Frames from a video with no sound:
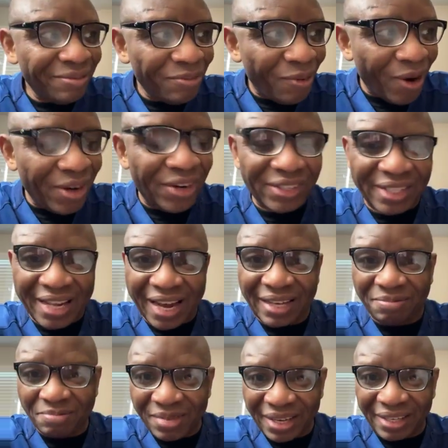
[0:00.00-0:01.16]
What does
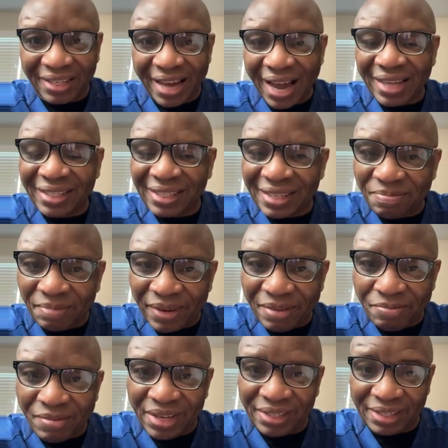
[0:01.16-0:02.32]
that mean? That simply
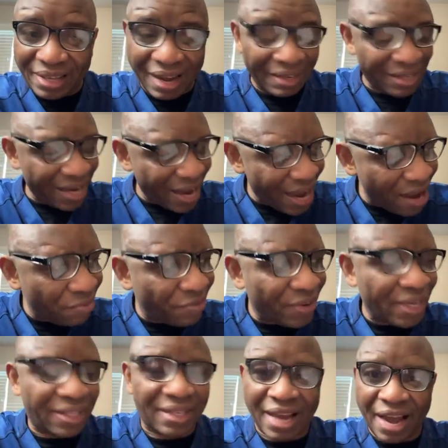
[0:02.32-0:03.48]
means that
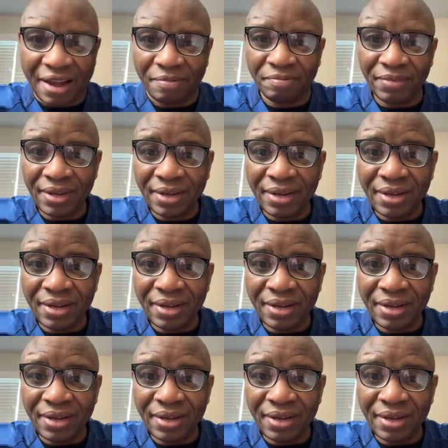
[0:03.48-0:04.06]
every time